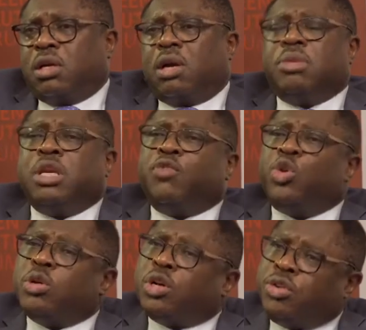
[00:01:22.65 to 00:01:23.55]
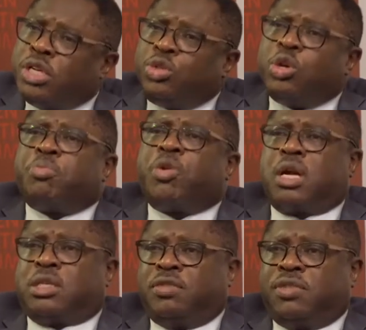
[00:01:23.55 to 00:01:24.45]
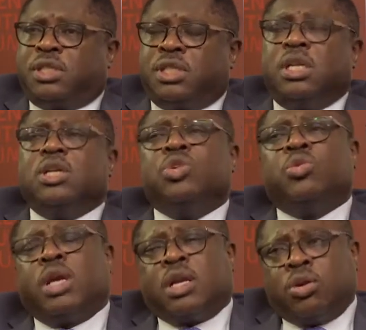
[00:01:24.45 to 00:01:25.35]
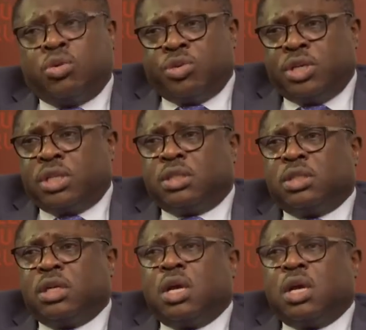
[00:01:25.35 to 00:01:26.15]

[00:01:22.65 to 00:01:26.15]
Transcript: I mean, if you increase your productivity, you get a good yield.